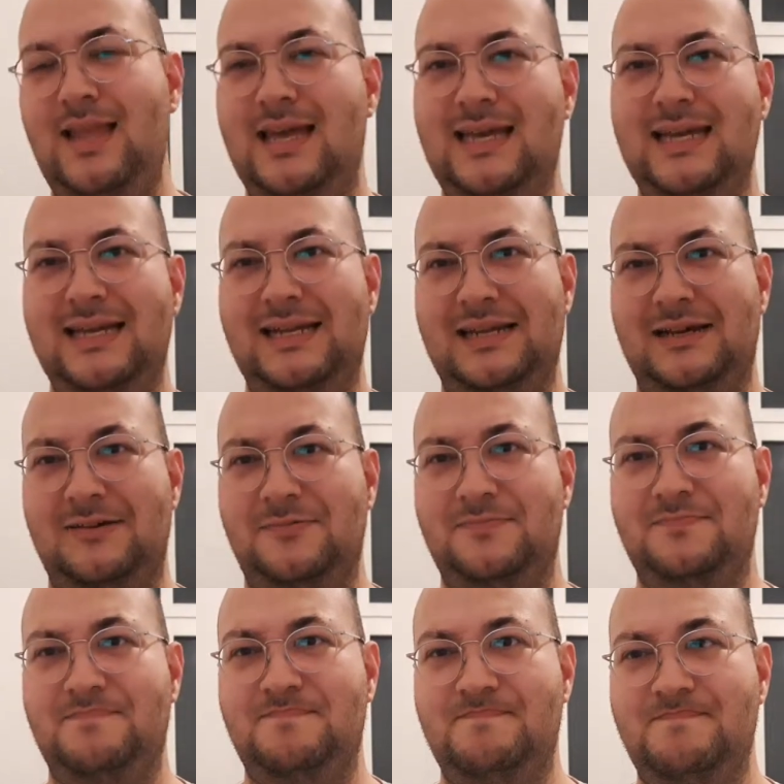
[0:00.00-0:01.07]
yeah,
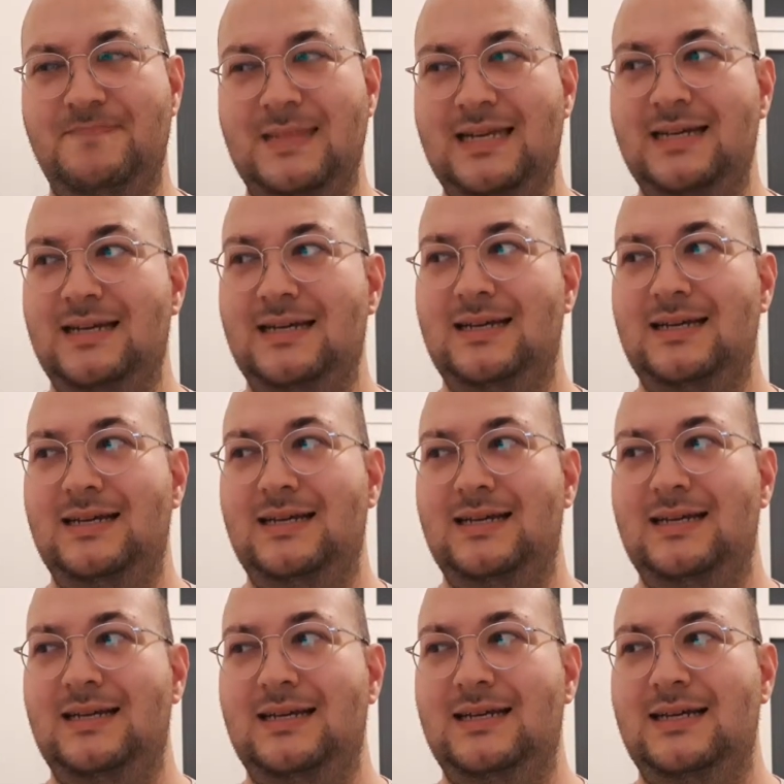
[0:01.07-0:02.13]
no,
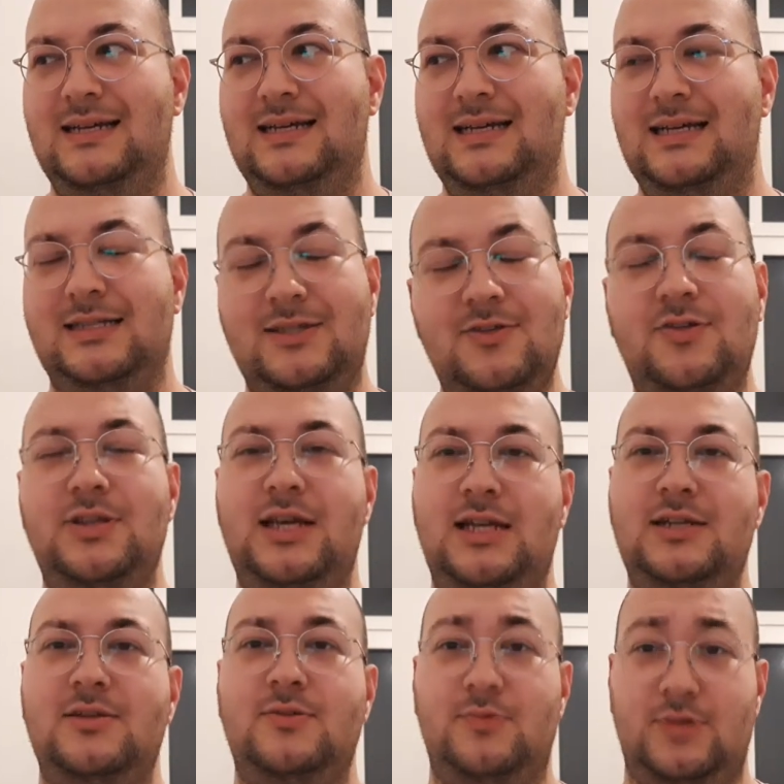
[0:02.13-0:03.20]
it's not the
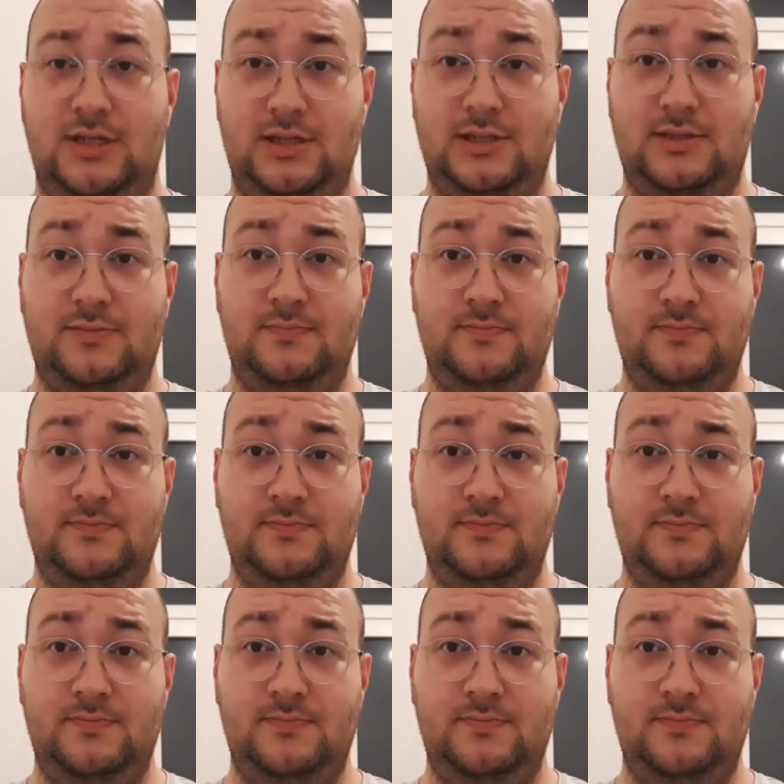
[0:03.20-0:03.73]
end of the world.